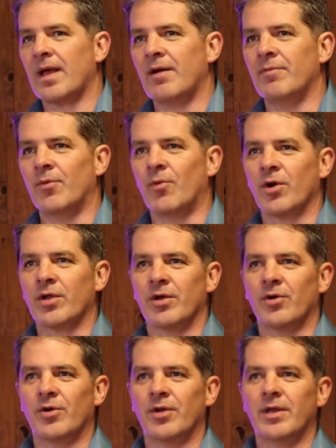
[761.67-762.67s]
I've been working
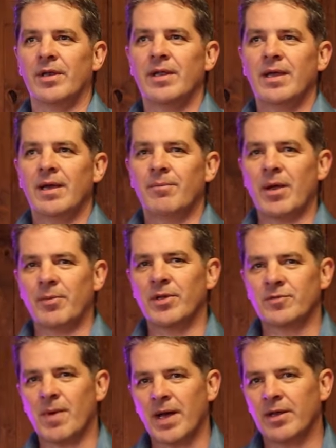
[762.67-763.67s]
on, maybe
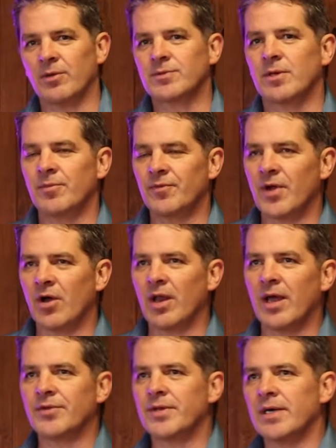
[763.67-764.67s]
this might help some of y'all
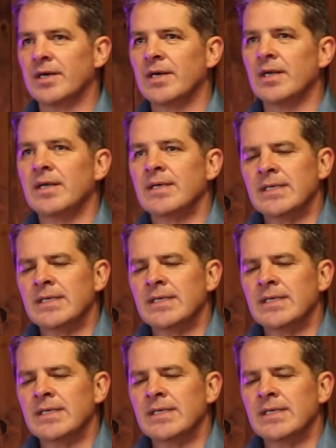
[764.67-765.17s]
out there.